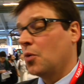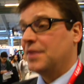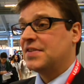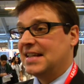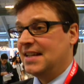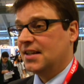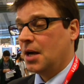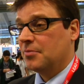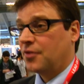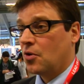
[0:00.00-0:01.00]
we've seen
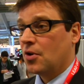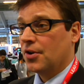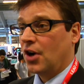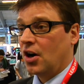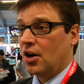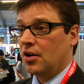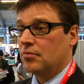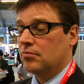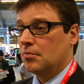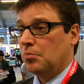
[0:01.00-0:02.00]
come forward are
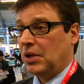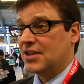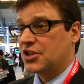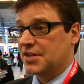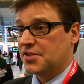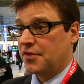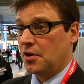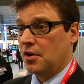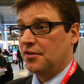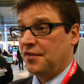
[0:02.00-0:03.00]
pledges
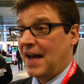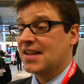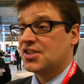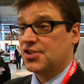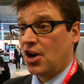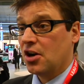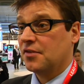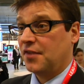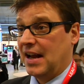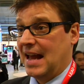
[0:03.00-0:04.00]
for fast start
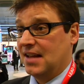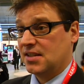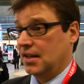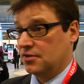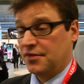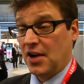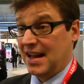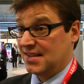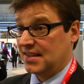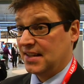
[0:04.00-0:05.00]

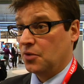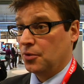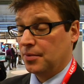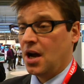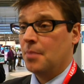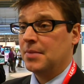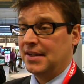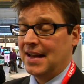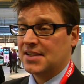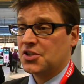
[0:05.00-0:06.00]
financing that will come in the
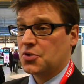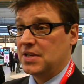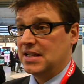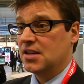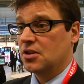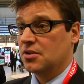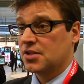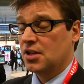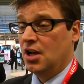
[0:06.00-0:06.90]
next 3 years.